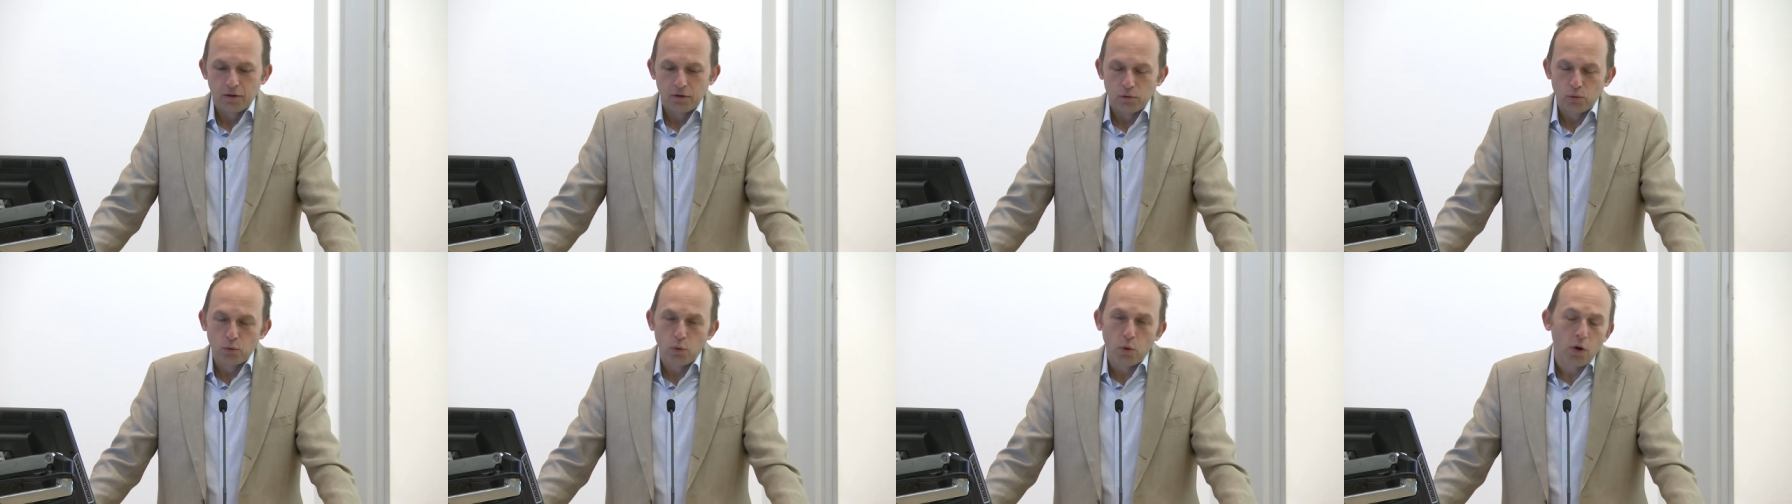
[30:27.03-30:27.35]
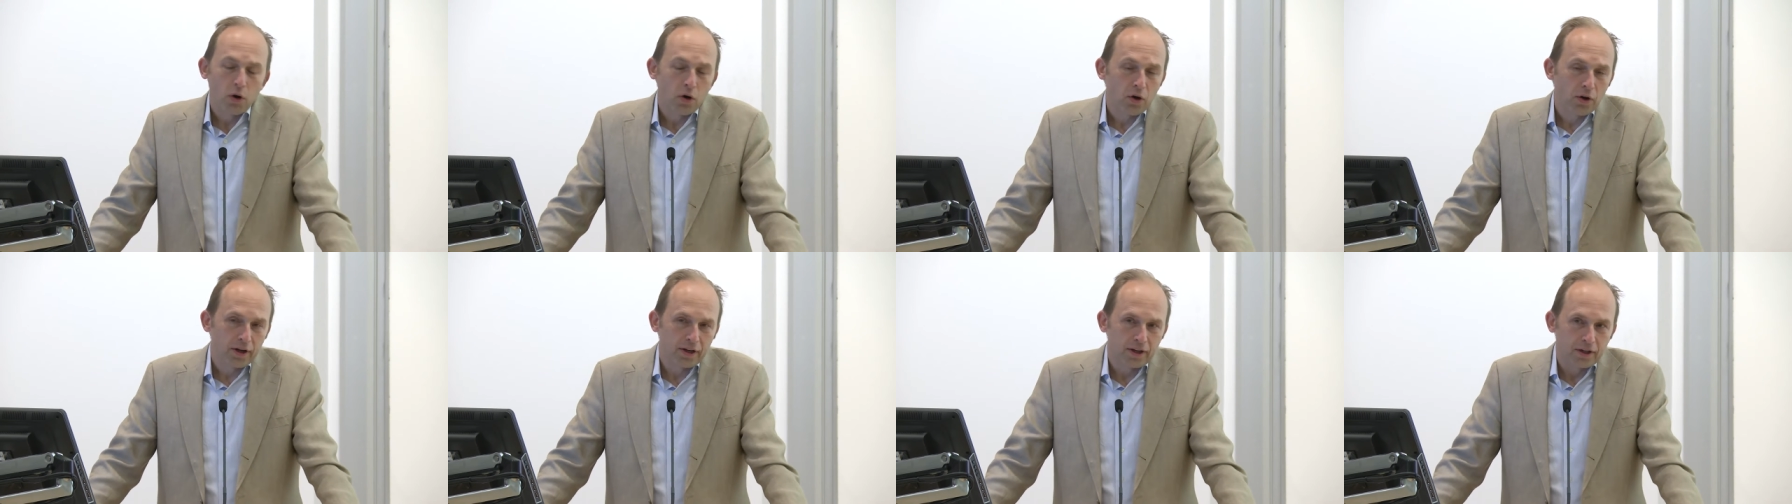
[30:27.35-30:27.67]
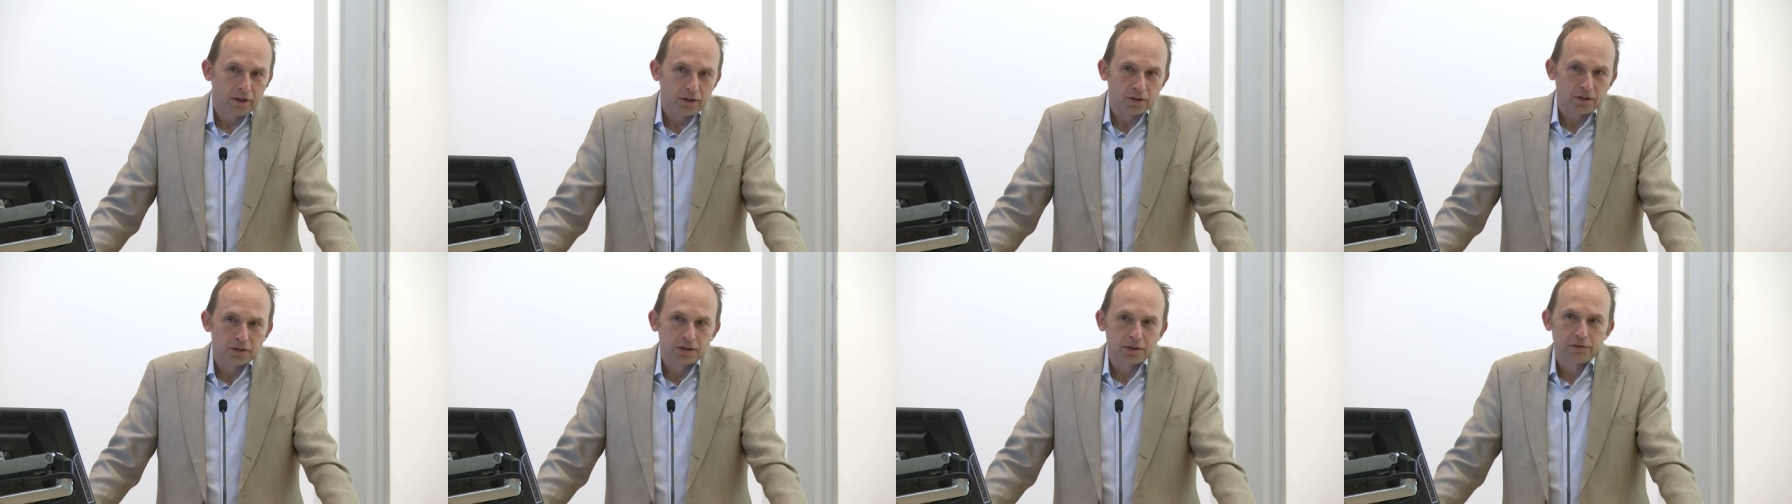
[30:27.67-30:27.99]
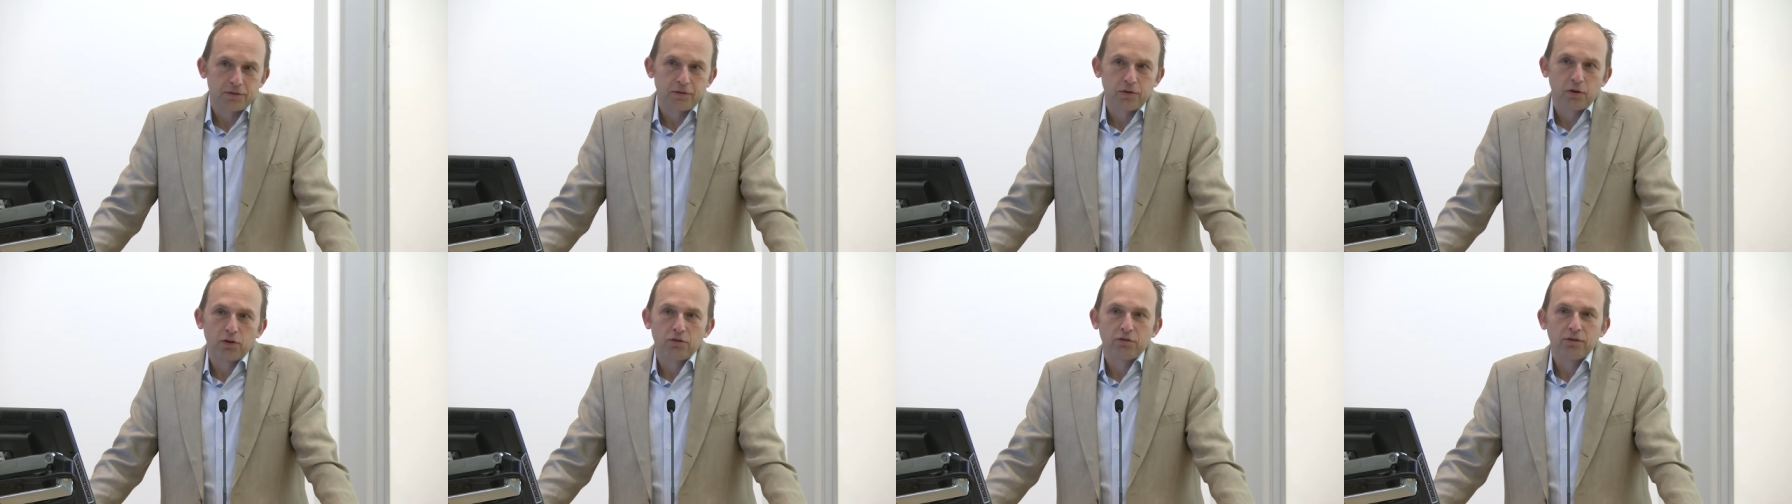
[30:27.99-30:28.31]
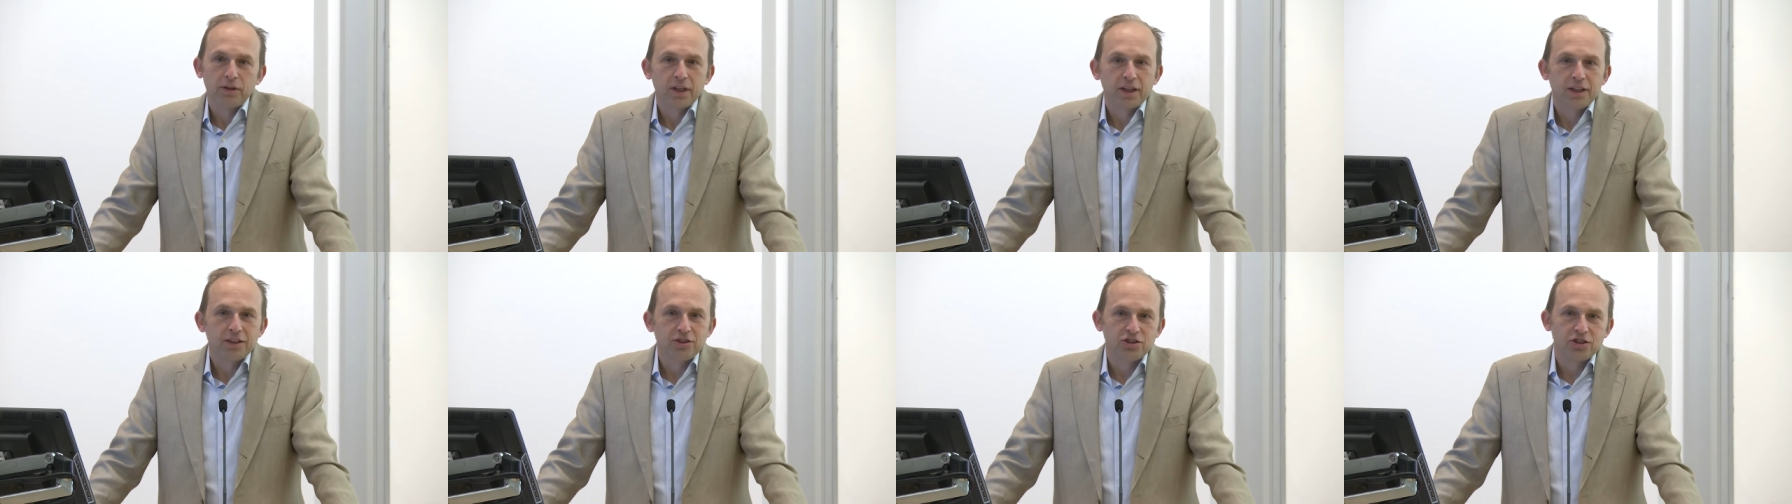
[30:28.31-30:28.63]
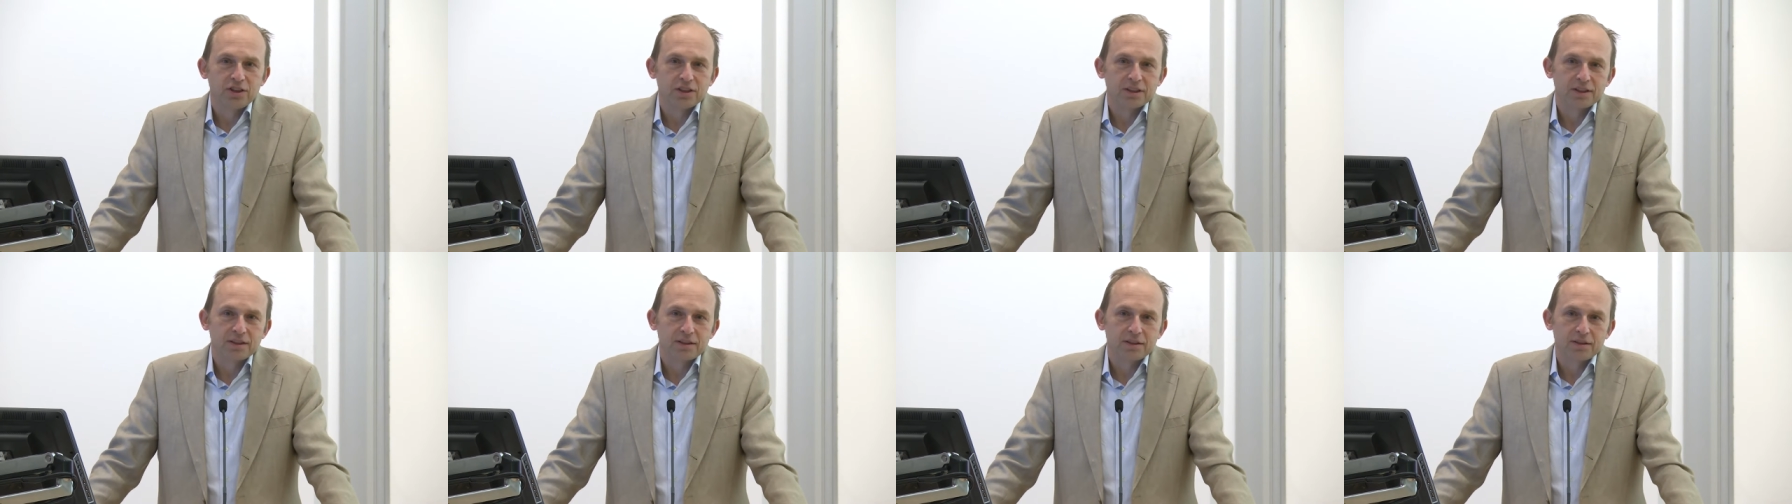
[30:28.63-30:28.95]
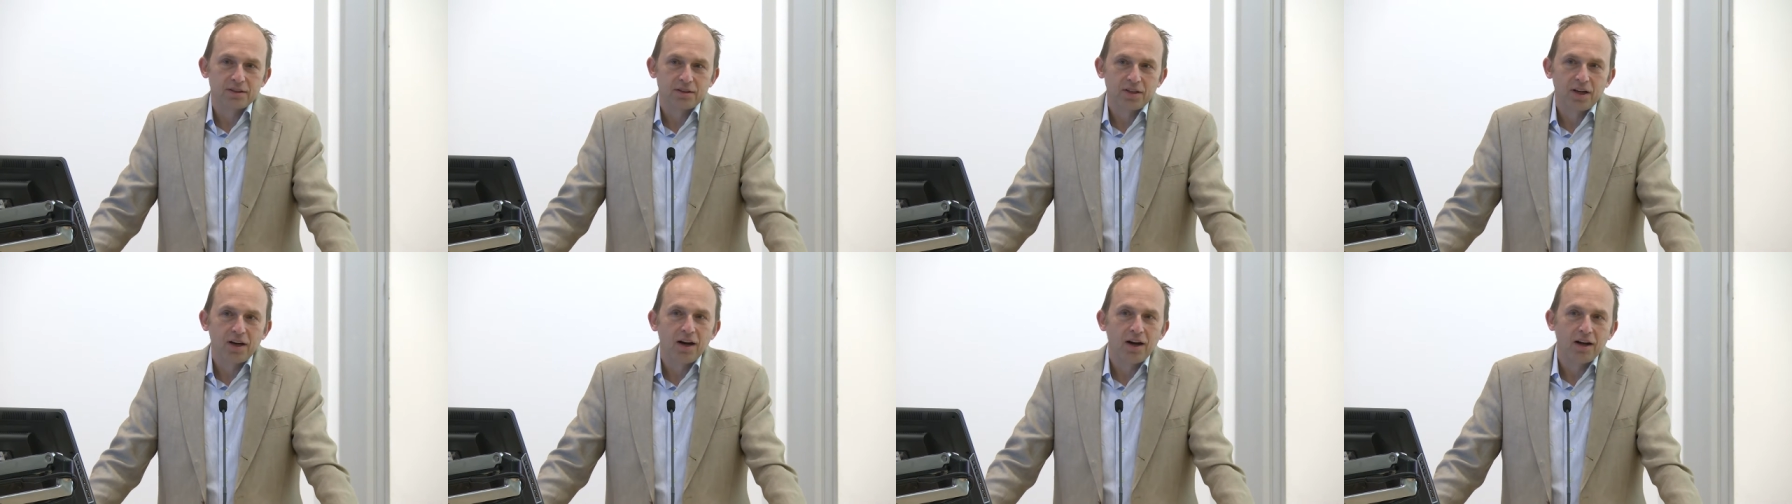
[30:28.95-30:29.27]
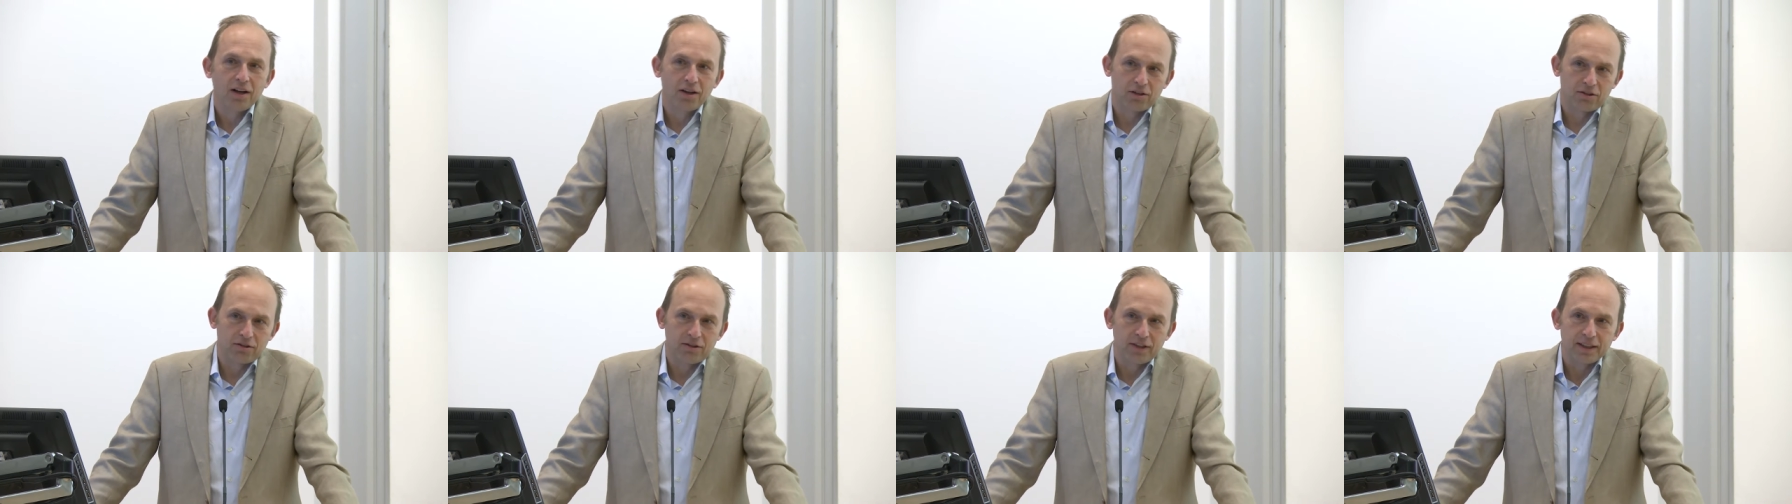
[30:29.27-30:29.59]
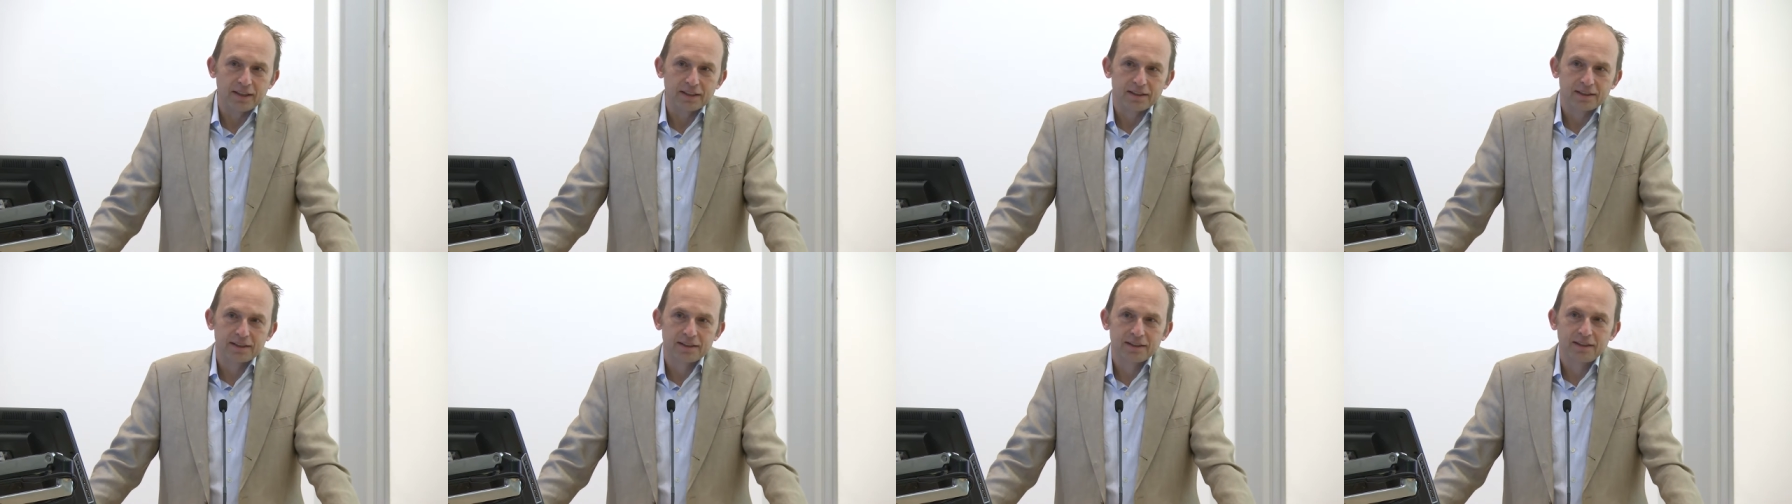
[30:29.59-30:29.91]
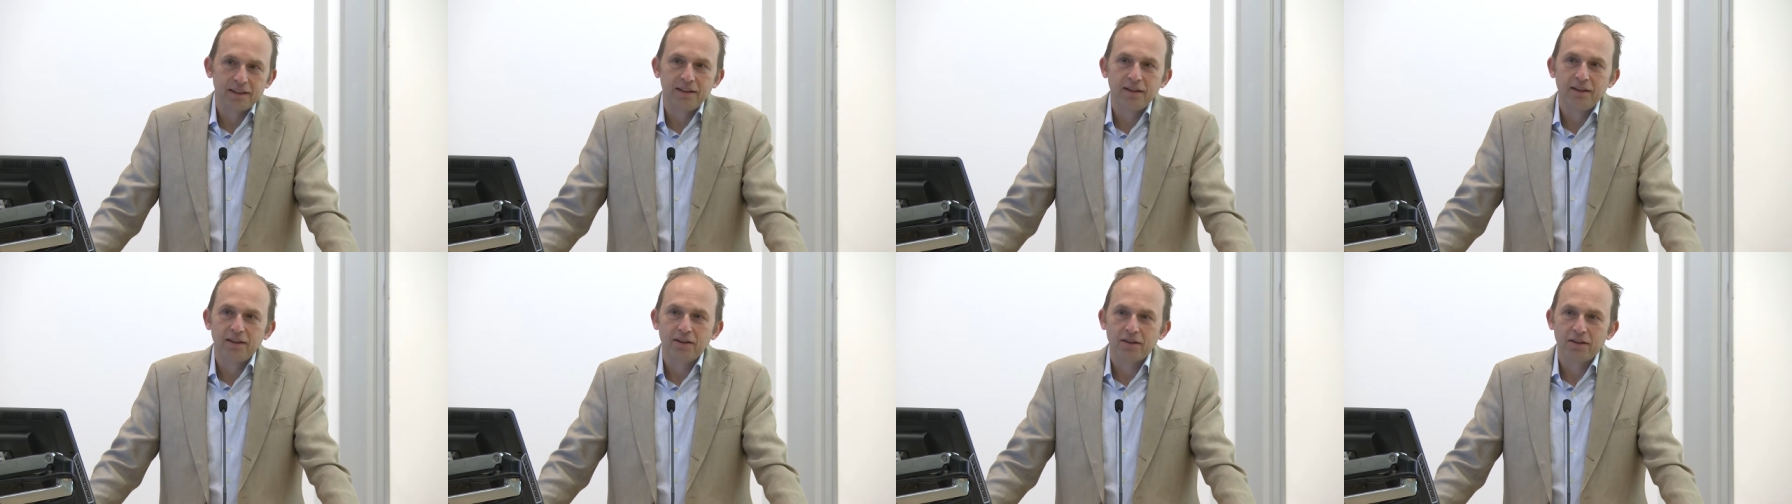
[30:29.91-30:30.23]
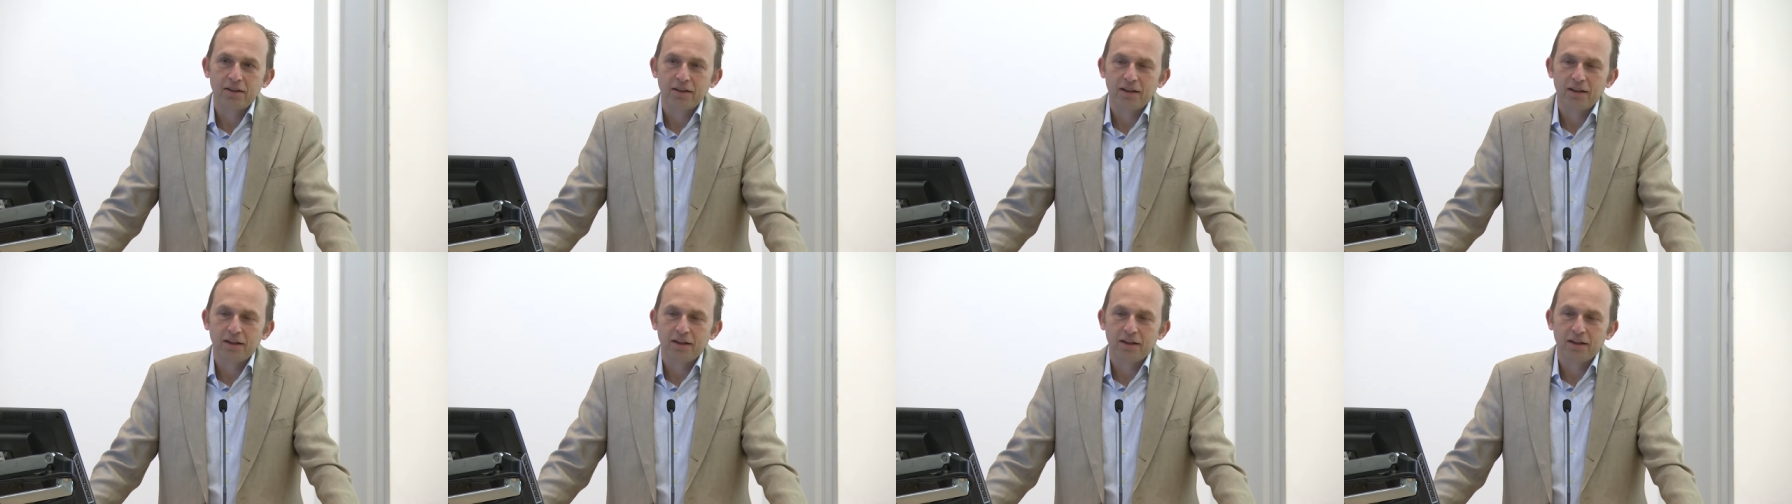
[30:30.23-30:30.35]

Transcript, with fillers: warriors for religious tolerance in their,